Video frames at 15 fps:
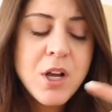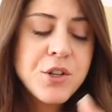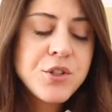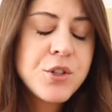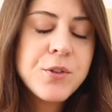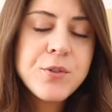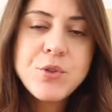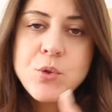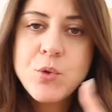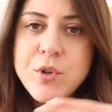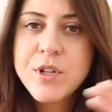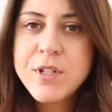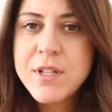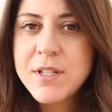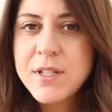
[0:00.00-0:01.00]
Two of
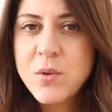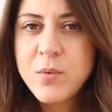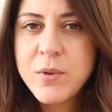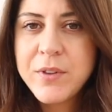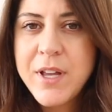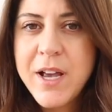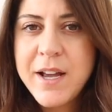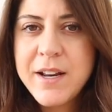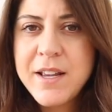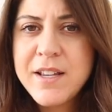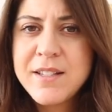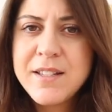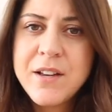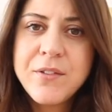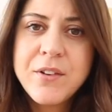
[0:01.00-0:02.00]
Swords is someone that
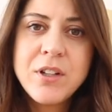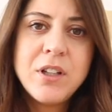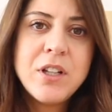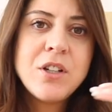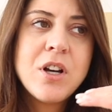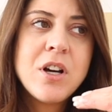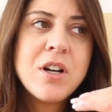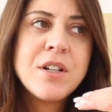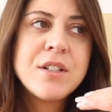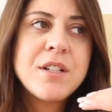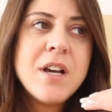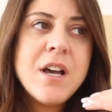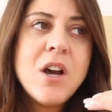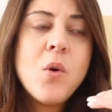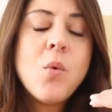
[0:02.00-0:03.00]
is definitely not
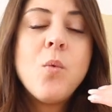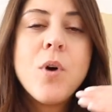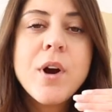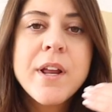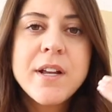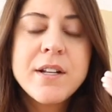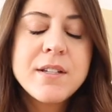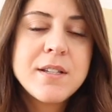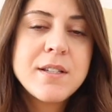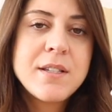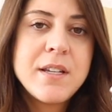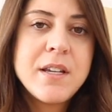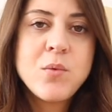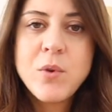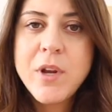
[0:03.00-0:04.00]
wanting to
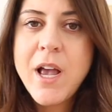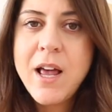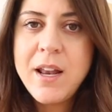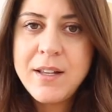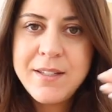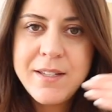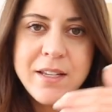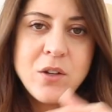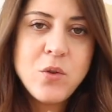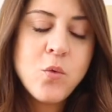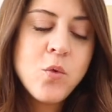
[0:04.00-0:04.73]
see reality,